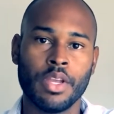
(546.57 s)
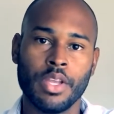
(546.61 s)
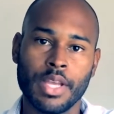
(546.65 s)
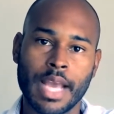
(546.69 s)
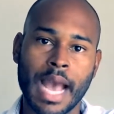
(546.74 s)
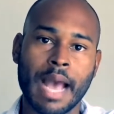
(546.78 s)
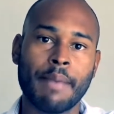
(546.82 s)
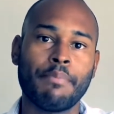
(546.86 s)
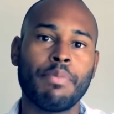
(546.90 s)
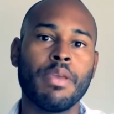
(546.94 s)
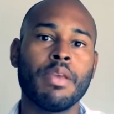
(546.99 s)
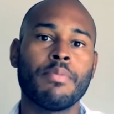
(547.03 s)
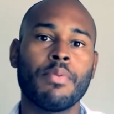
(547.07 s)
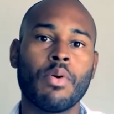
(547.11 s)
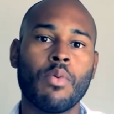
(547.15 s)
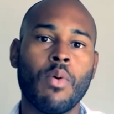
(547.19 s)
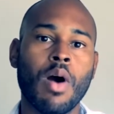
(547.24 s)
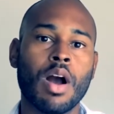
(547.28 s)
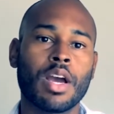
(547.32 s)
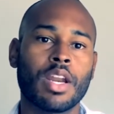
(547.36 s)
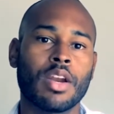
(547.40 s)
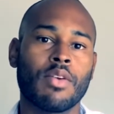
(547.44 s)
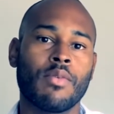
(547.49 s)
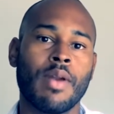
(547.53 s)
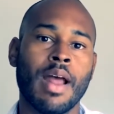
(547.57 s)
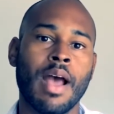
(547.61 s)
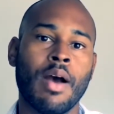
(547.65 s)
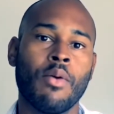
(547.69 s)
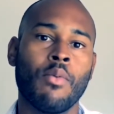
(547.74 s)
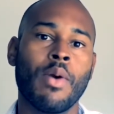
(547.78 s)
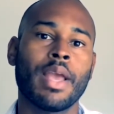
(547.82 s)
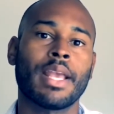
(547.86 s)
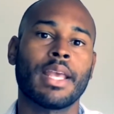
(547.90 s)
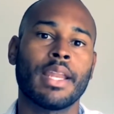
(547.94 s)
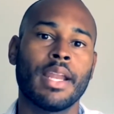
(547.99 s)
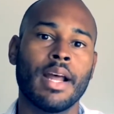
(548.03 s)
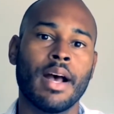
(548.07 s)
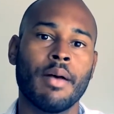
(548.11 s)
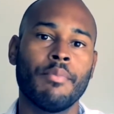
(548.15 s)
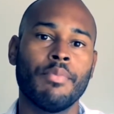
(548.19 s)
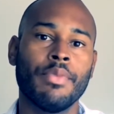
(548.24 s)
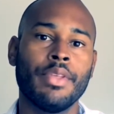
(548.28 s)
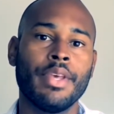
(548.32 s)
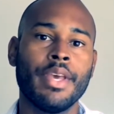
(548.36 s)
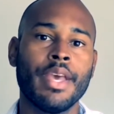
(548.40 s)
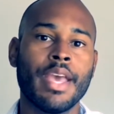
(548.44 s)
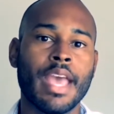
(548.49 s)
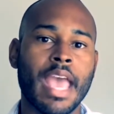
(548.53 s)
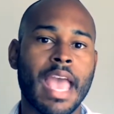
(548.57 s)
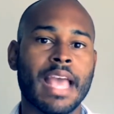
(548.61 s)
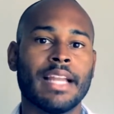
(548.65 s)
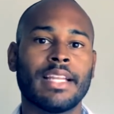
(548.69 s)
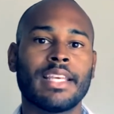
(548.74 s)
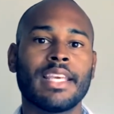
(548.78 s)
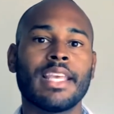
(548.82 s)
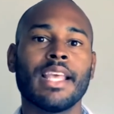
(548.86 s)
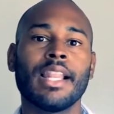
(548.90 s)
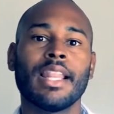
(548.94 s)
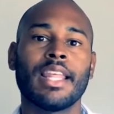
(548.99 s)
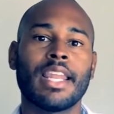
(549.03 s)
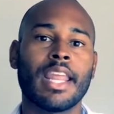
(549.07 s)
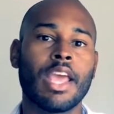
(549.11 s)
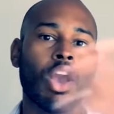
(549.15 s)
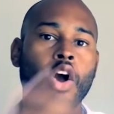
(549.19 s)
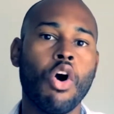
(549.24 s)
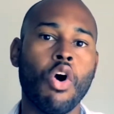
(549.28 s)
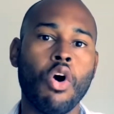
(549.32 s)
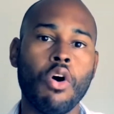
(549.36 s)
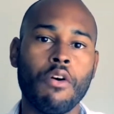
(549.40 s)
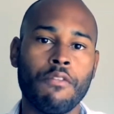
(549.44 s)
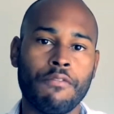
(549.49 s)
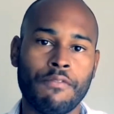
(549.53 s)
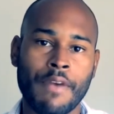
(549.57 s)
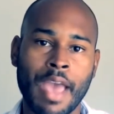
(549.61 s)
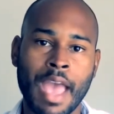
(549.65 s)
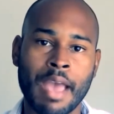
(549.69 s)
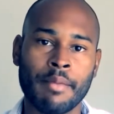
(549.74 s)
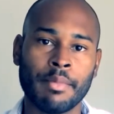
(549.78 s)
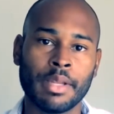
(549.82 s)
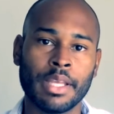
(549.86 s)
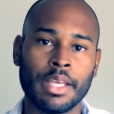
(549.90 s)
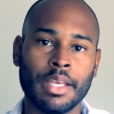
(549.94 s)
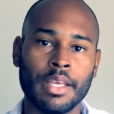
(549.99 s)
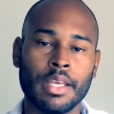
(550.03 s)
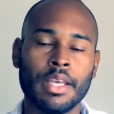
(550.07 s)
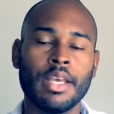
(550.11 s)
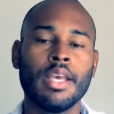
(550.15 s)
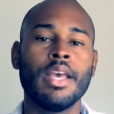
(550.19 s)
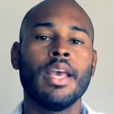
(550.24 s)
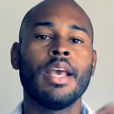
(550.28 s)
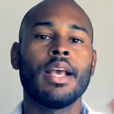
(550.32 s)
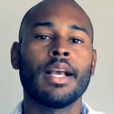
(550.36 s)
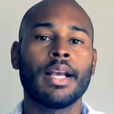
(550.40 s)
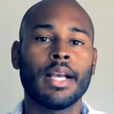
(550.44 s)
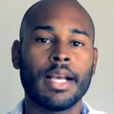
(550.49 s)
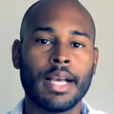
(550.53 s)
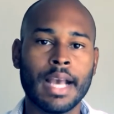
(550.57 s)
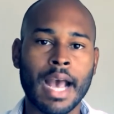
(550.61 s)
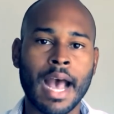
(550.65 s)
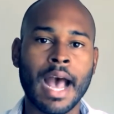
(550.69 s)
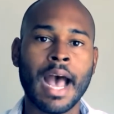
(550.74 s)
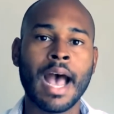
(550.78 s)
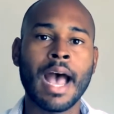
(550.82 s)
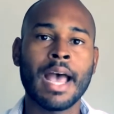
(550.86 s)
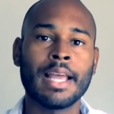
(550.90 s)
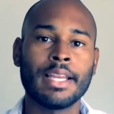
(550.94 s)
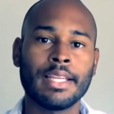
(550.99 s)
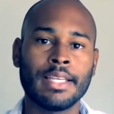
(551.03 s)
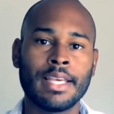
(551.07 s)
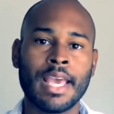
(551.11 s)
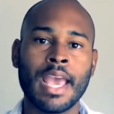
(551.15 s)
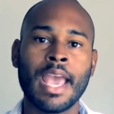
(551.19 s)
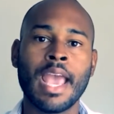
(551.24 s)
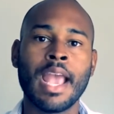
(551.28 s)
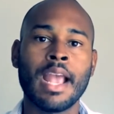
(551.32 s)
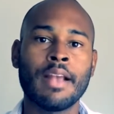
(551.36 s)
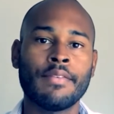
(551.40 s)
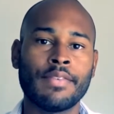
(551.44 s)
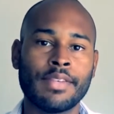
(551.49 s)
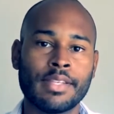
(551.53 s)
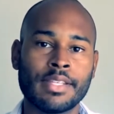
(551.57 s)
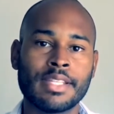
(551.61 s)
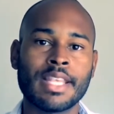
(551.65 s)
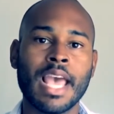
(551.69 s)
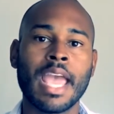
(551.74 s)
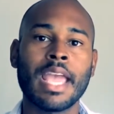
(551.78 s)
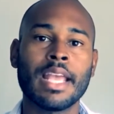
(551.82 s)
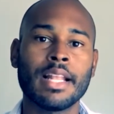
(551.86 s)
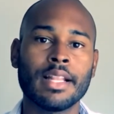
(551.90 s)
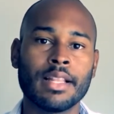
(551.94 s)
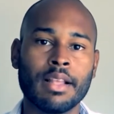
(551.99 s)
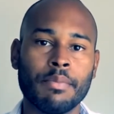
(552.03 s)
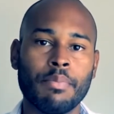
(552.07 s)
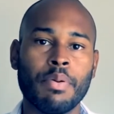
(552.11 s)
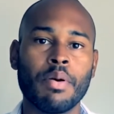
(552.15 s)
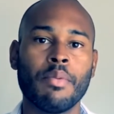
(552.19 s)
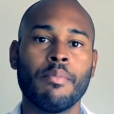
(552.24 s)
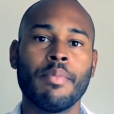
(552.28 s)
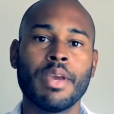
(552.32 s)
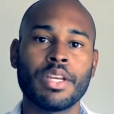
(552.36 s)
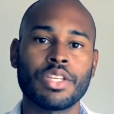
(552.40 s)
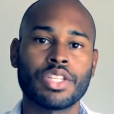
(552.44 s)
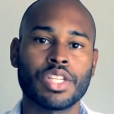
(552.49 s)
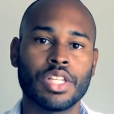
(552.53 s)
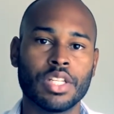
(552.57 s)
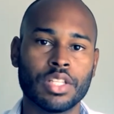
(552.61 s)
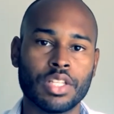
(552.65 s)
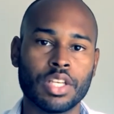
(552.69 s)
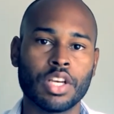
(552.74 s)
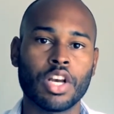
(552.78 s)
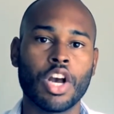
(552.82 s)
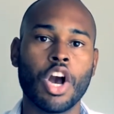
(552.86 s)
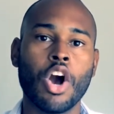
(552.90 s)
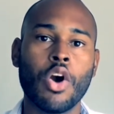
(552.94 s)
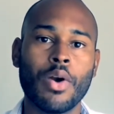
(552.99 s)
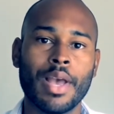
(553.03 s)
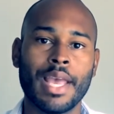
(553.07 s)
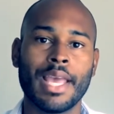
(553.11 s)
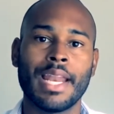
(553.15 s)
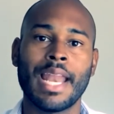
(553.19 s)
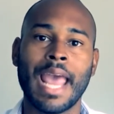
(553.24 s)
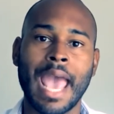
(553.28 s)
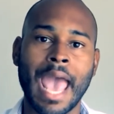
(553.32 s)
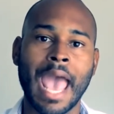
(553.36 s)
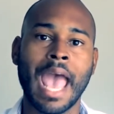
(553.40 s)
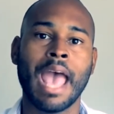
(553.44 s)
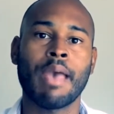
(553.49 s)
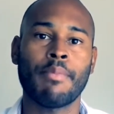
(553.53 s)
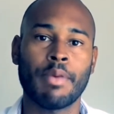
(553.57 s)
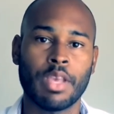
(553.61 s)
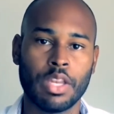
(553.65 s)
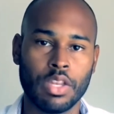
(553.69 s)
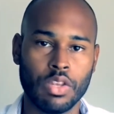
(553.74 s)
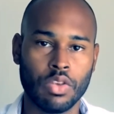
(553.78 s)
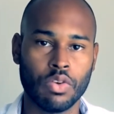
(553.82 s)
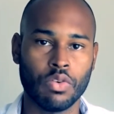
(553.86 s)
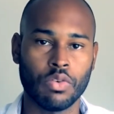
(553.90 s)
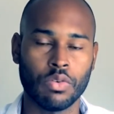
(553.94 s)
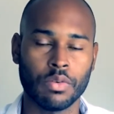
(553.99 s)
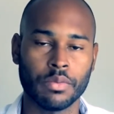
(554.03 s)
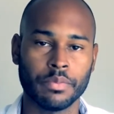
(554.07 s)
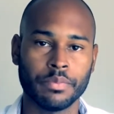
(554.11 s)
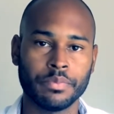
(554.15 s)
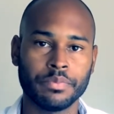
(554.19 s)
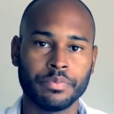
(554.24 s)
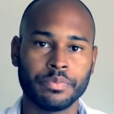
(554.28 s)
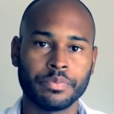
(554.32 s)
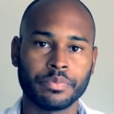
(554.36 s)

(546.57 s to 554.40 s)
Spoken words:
You got people walking around waking up and killing a whole family. God gave Satan the permission to go inhabit you.